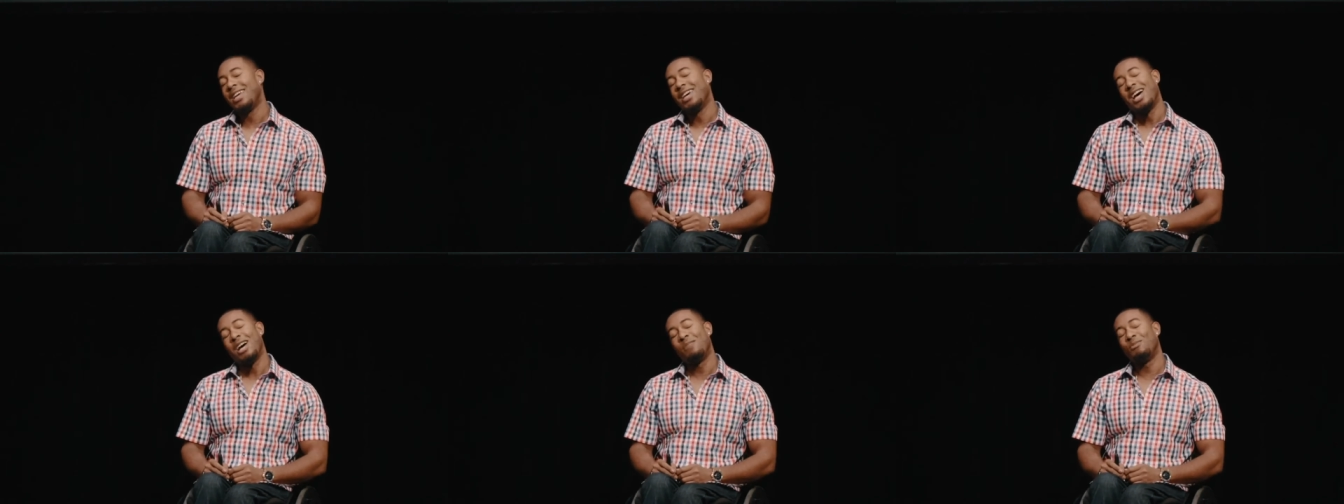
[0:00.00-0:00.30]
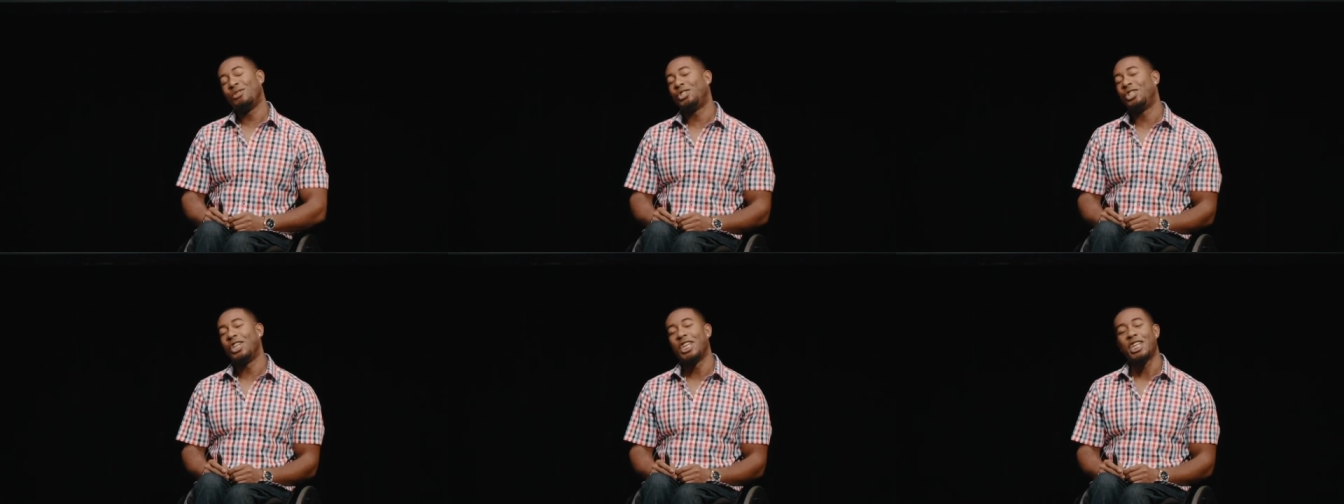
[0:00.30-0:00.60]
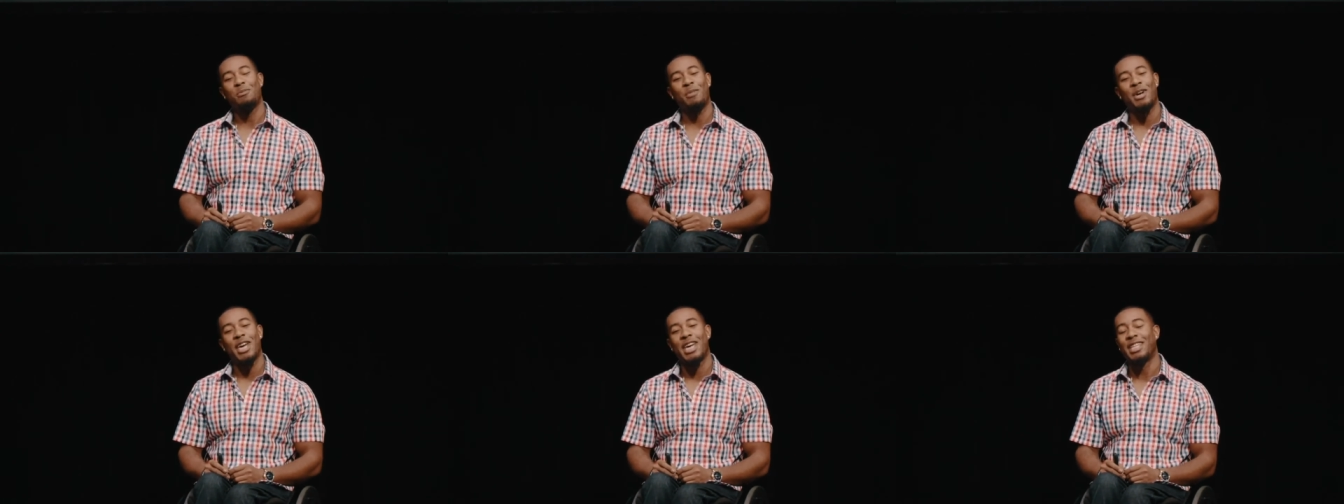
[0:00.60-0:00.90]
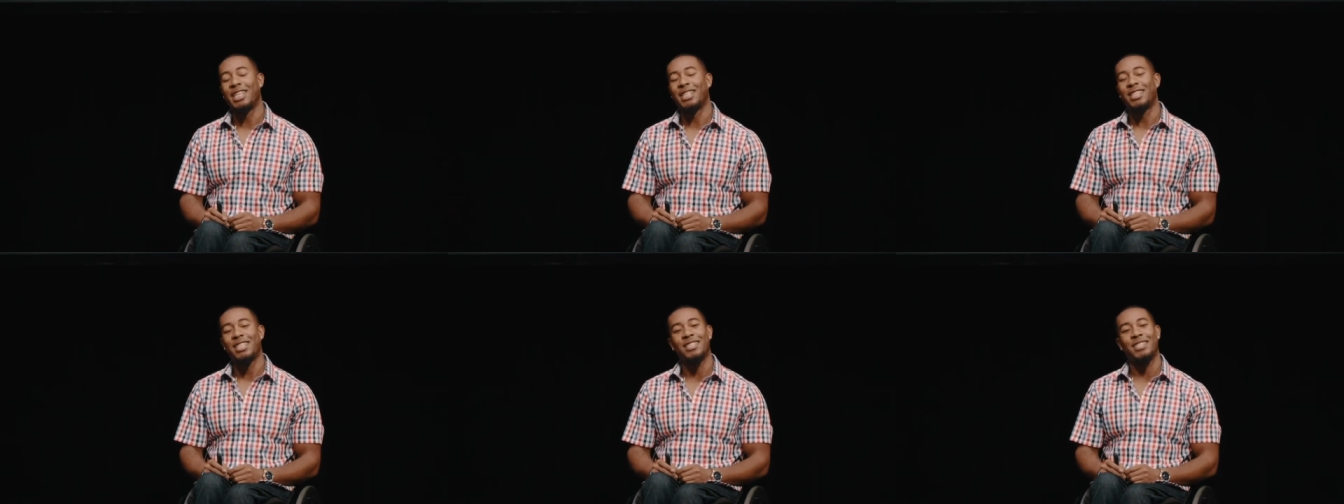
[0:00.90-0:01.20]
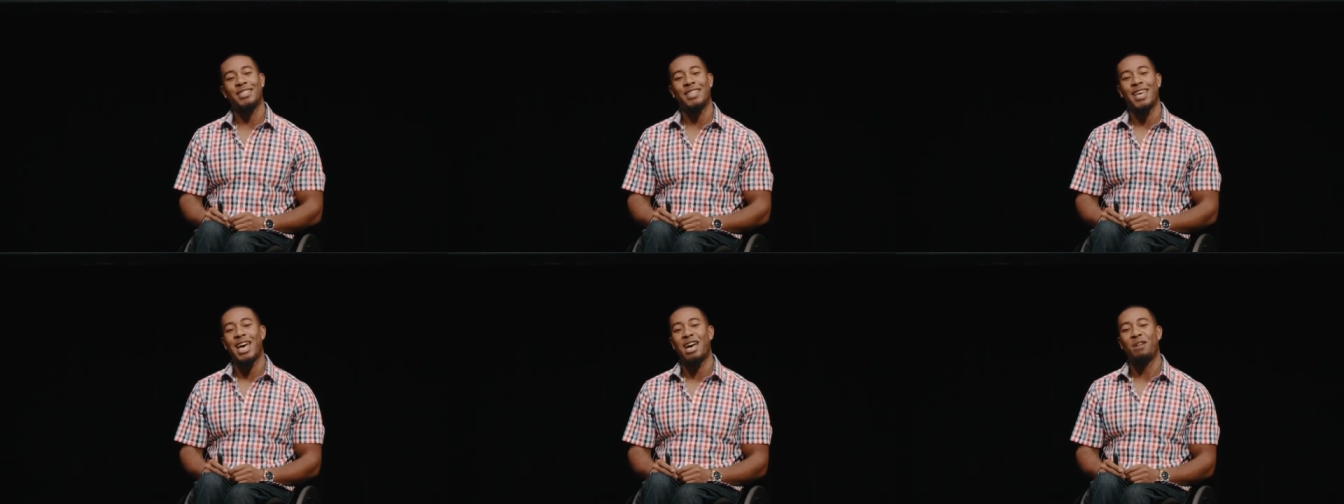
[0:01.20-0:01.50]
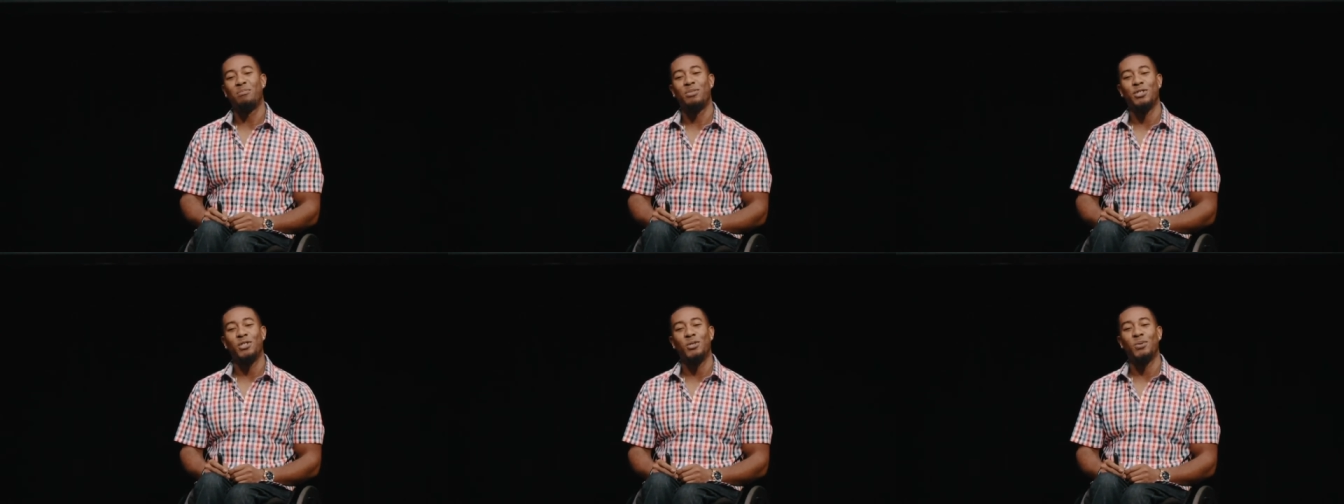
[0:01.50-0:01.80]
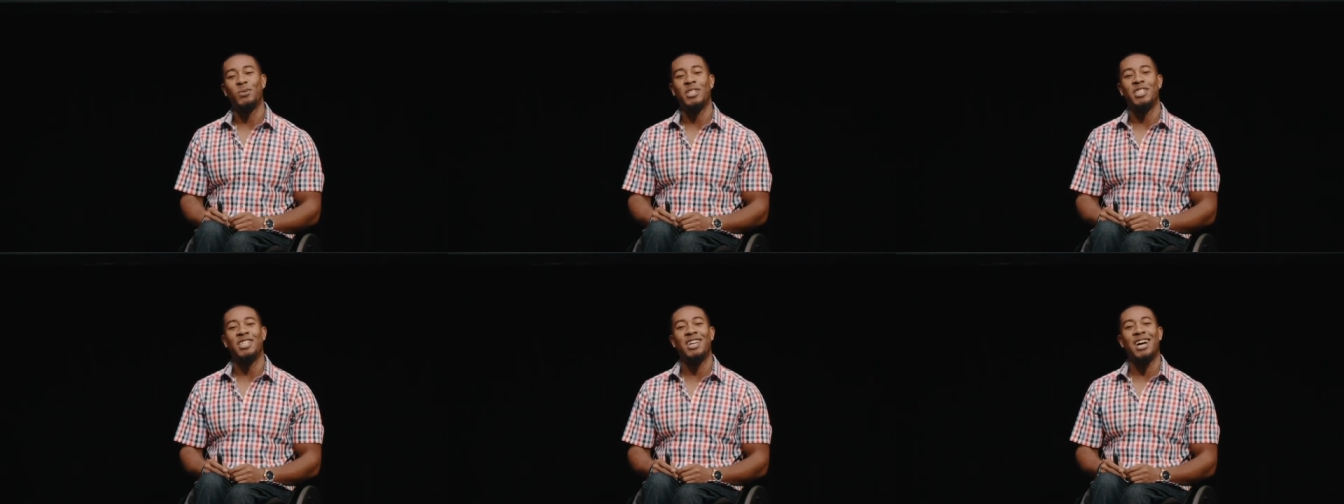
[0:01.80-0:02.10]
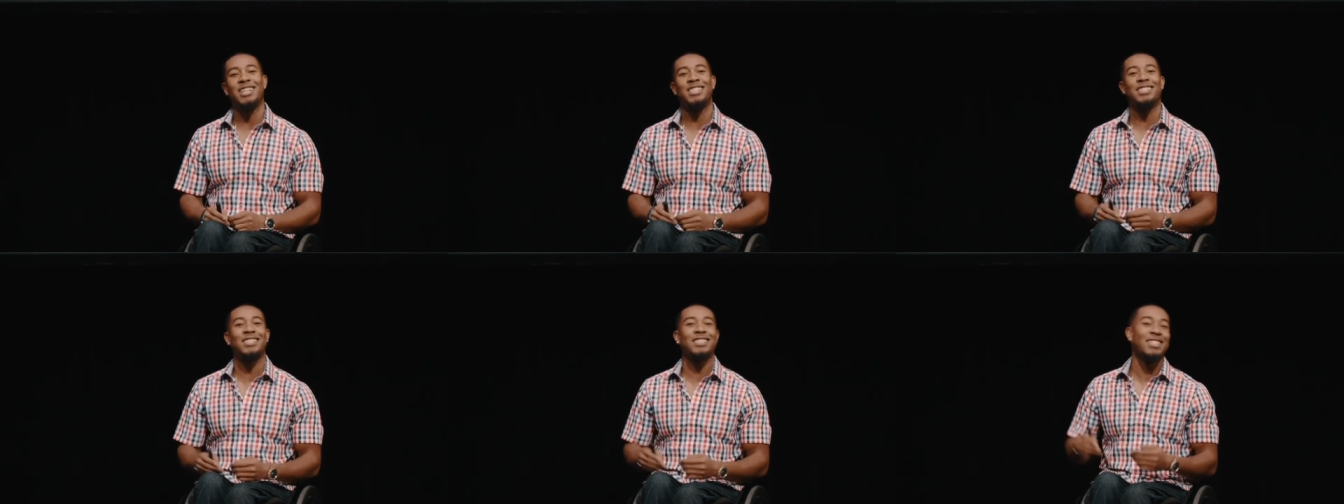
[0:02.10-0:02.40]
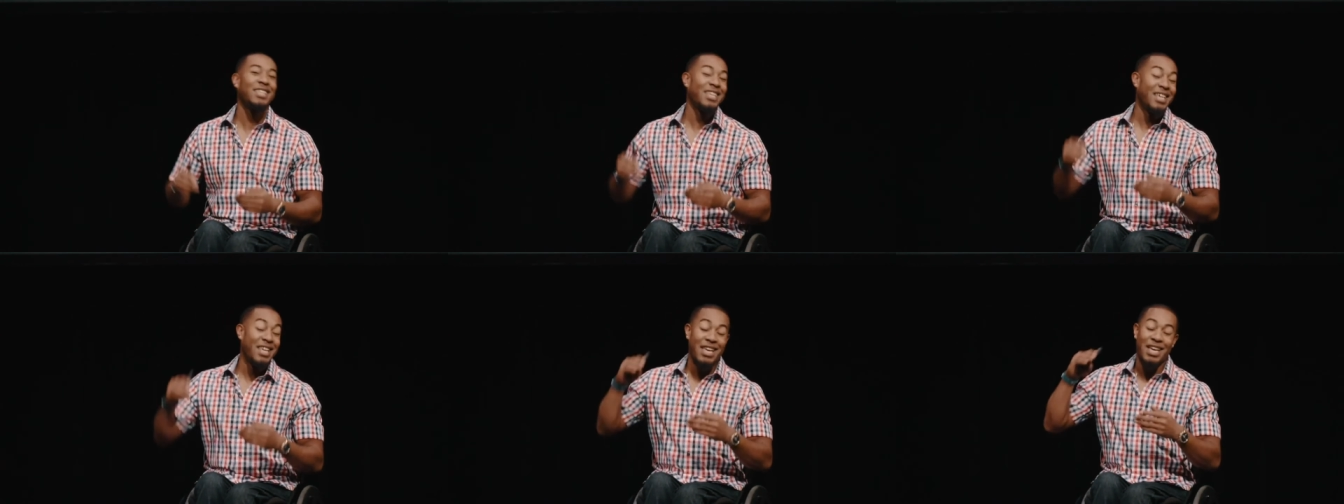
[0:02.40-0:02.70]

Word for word: I'm just shaking my head like this is absolutely nuts.